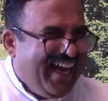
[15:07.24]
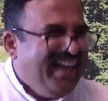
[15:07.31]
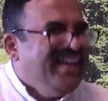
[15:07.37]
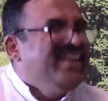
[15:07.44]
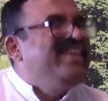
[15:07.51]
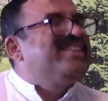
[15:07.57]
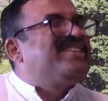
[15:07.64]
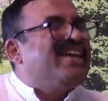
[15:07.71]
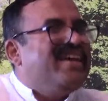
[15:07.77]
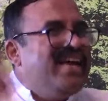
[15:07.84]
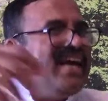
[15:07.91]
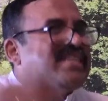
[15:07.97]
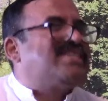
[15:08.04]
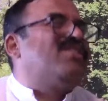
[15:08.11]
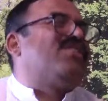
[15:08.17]
He he
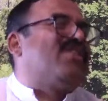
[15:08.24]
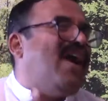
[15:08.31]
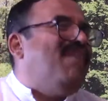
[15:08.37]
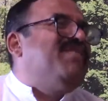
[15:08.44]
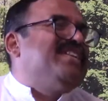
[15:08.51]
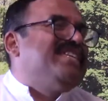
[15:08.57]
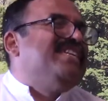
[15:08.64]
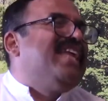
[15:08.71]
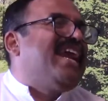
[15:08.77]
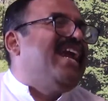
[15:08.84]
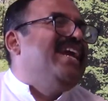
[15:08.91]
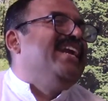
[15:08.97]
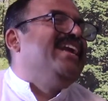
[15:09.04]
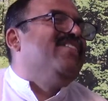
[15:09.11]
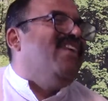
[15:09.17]
has dropped his inner
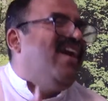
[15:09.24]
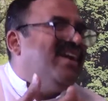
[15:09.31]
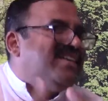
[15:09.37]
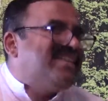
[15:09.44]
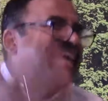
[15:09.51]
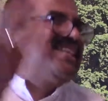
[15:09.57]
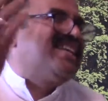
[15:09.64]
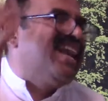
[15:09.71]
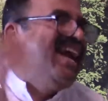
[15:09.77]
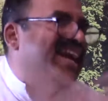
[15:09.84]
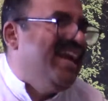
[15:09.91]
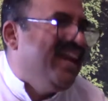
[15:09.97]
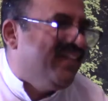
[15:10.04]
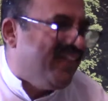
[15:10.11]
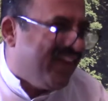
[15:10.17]
identity. What is actual
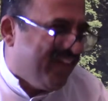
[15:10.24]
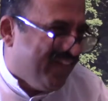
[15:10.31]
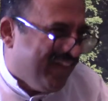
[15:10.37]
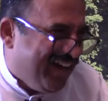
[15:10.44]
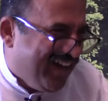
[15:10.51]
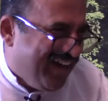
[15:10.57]
identity for him?